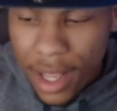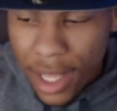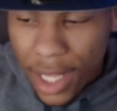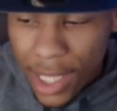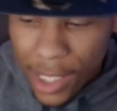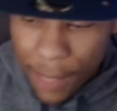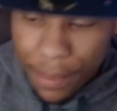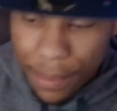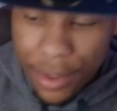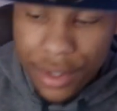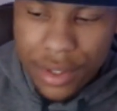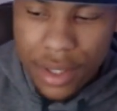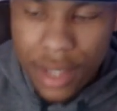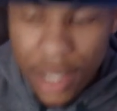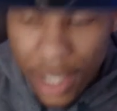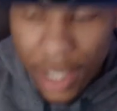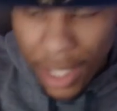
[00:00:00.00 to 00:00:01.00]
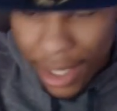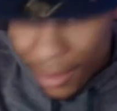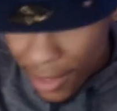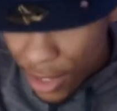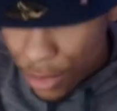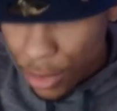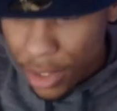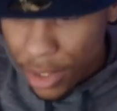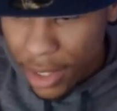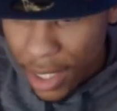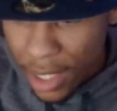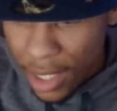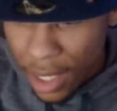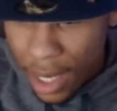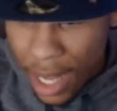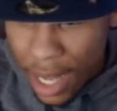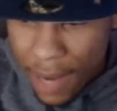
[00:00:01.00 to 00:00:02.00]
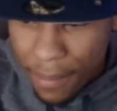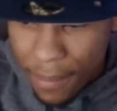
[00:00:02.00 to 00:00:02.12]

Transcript: Clippers, get this one done tonight,